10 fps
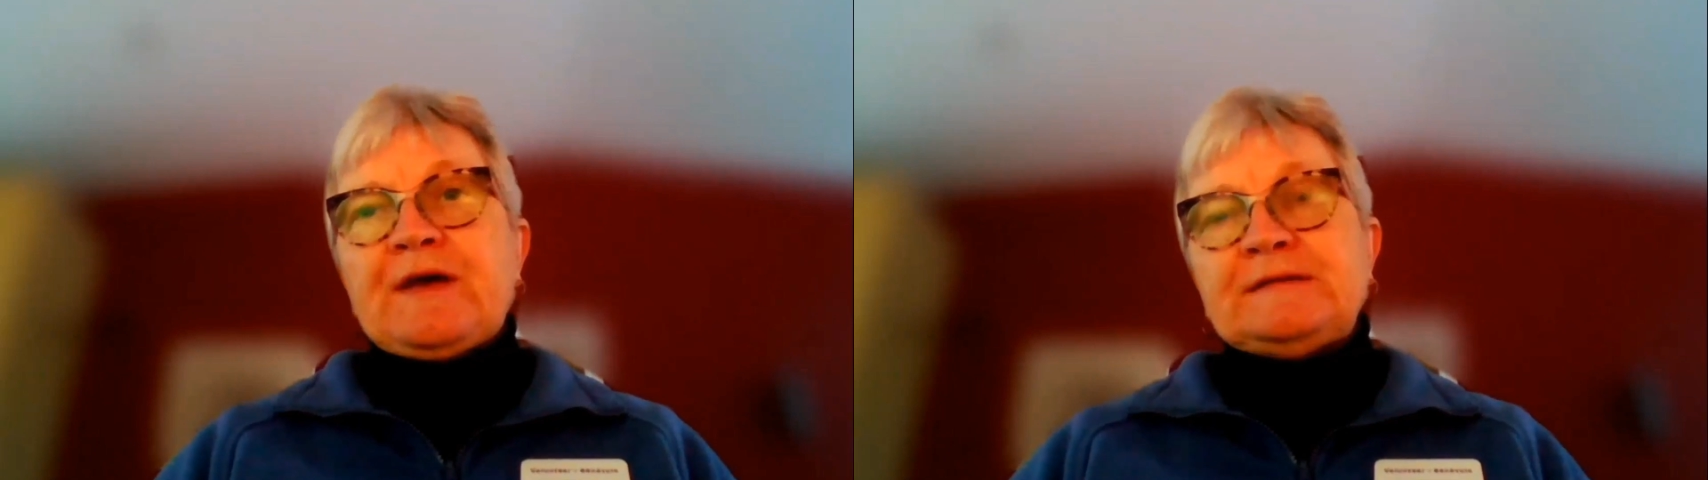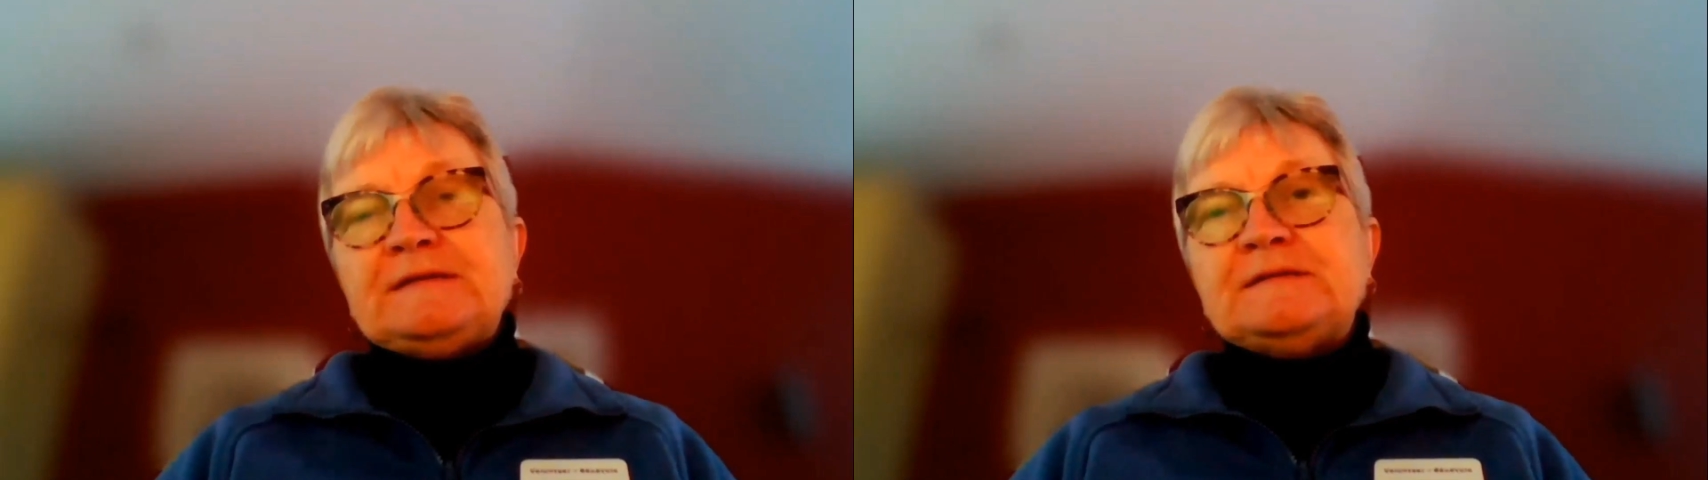
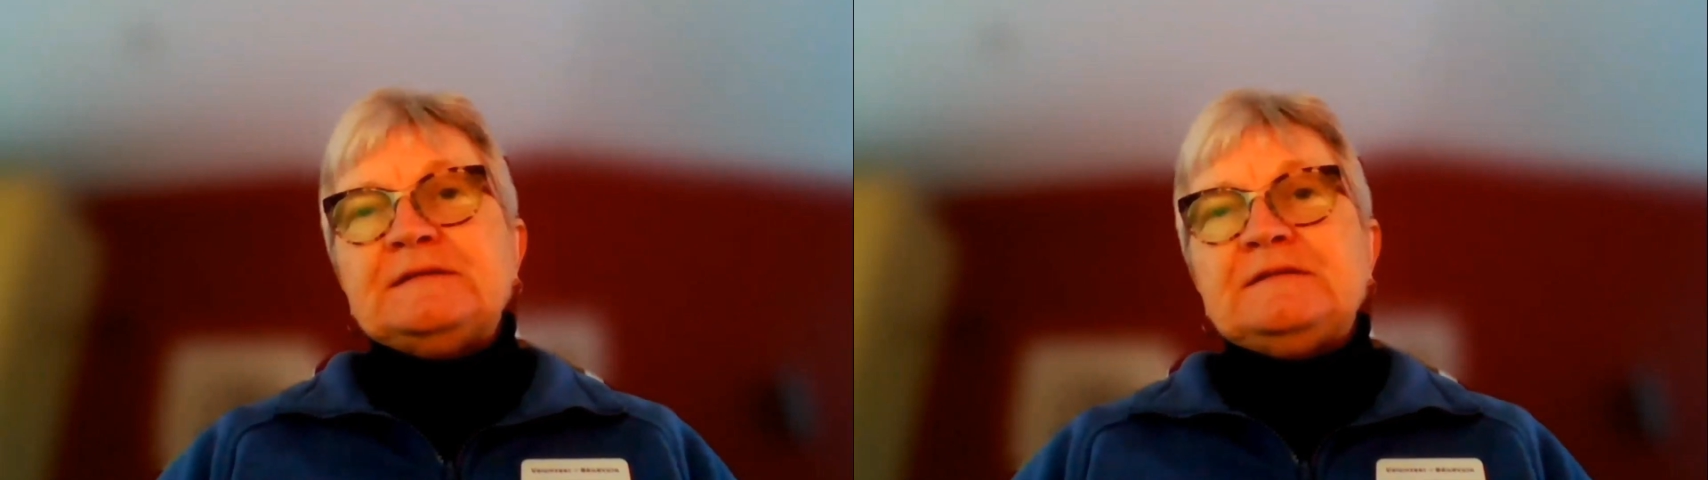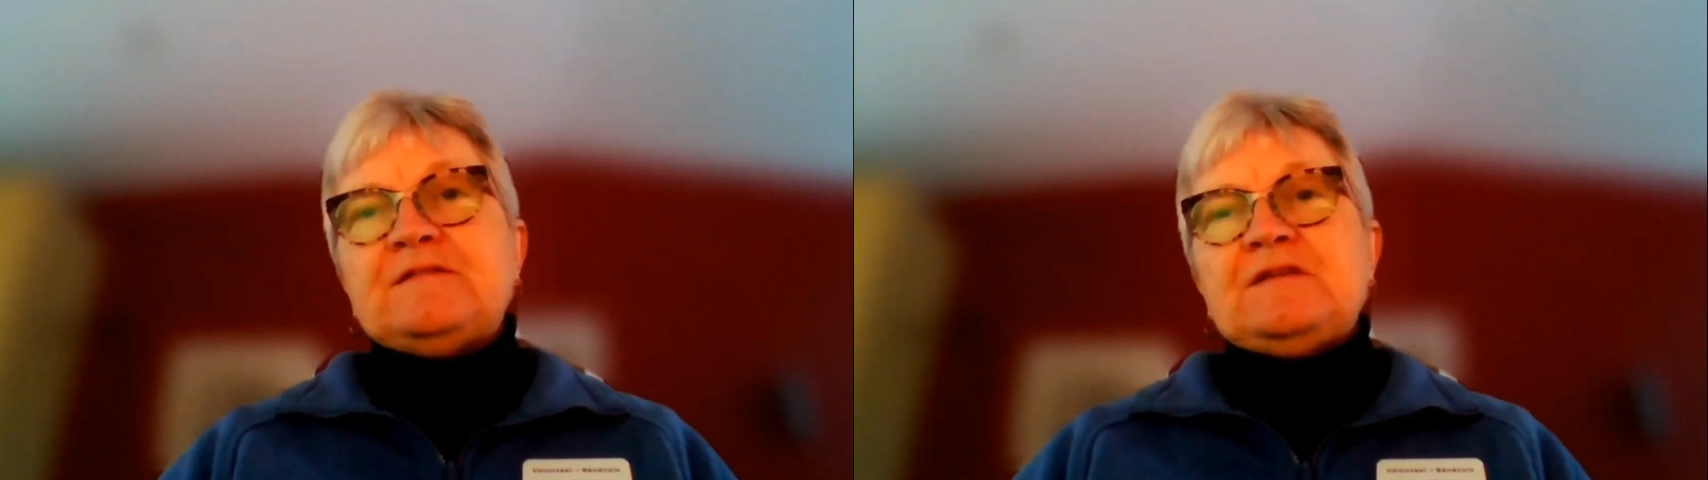
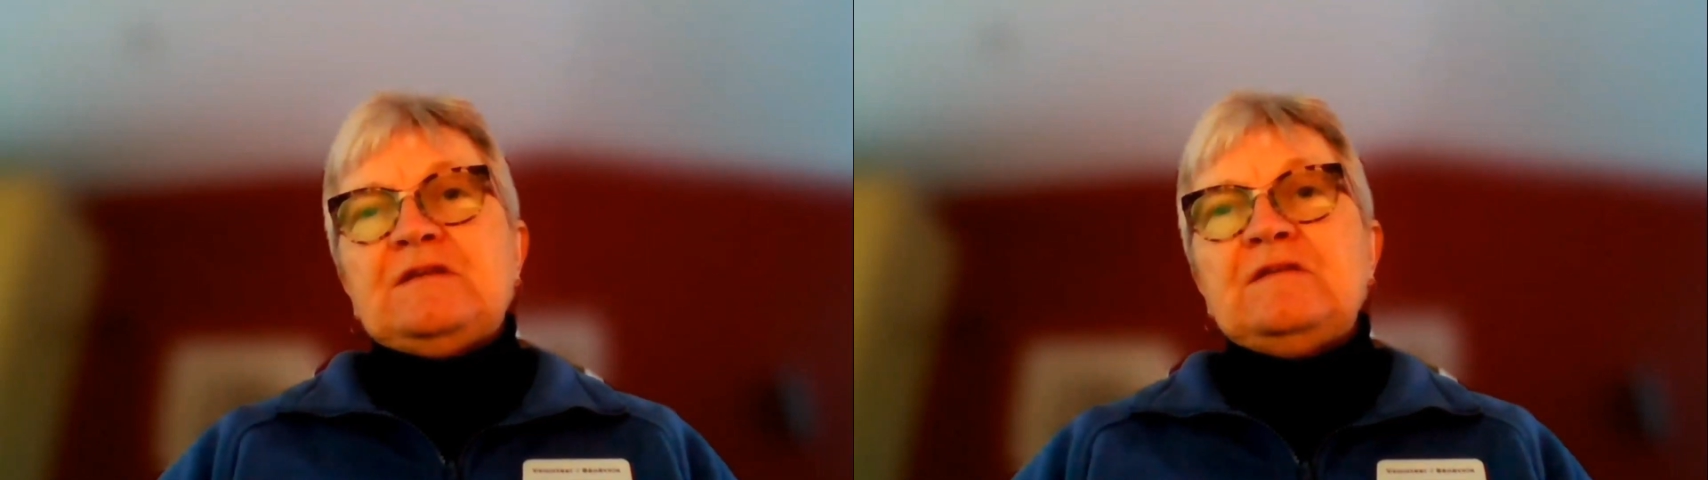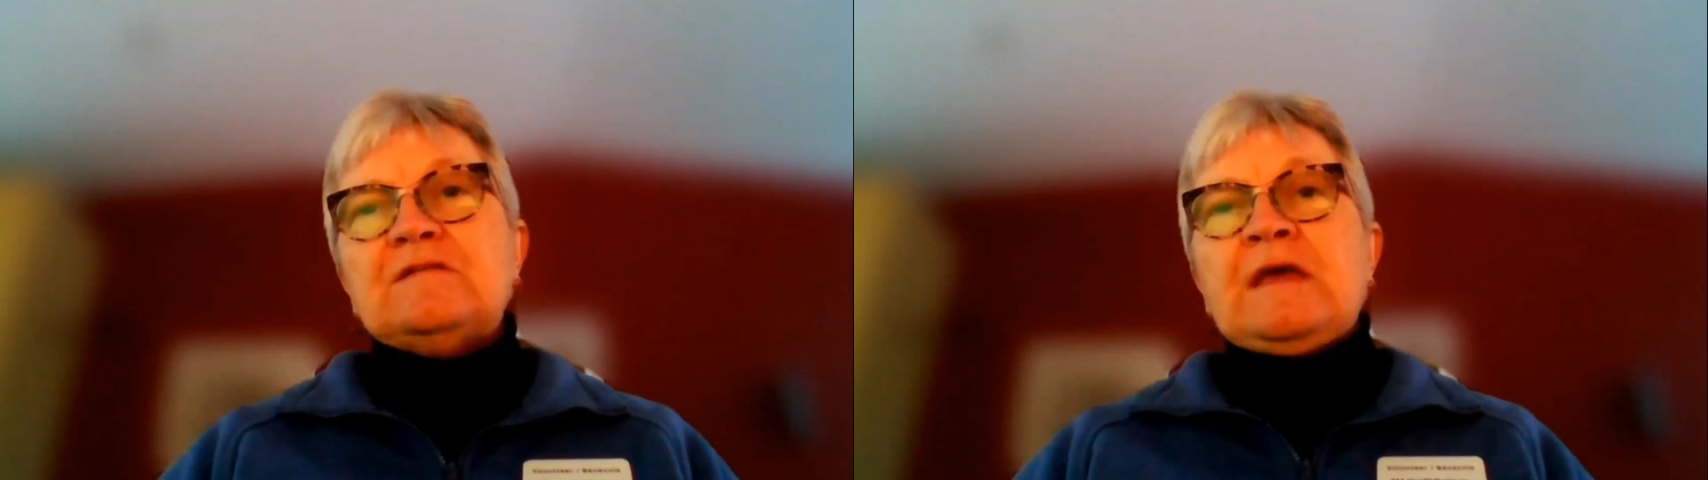Huntington
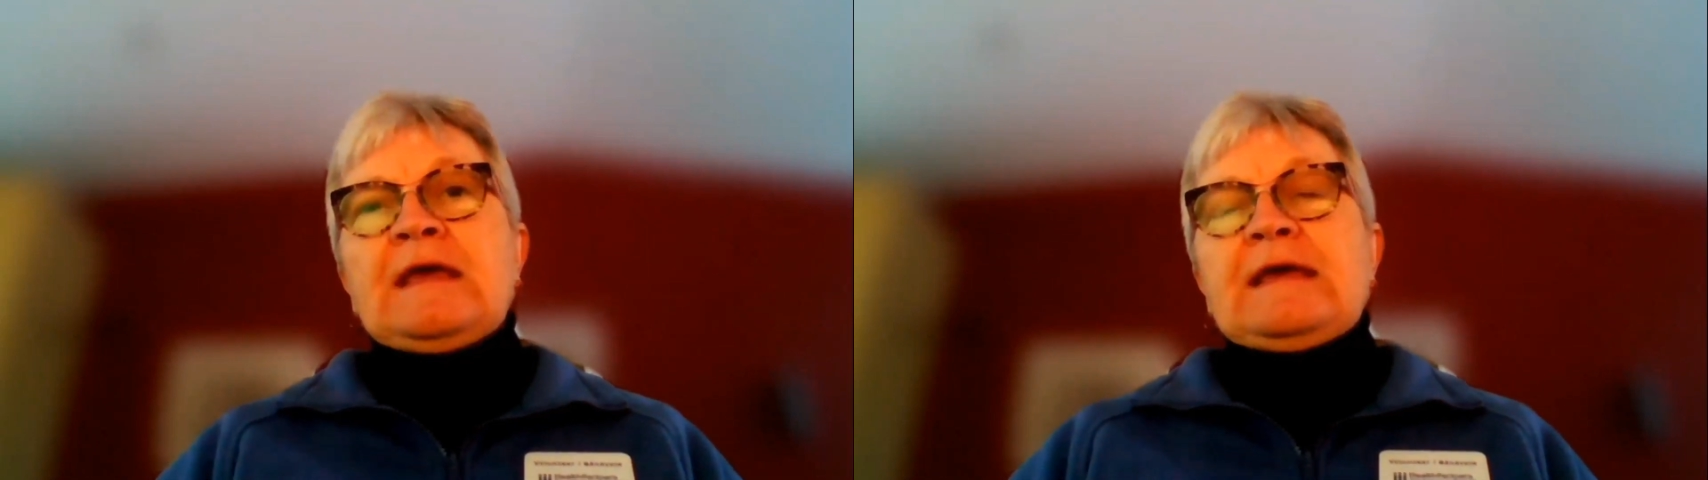disease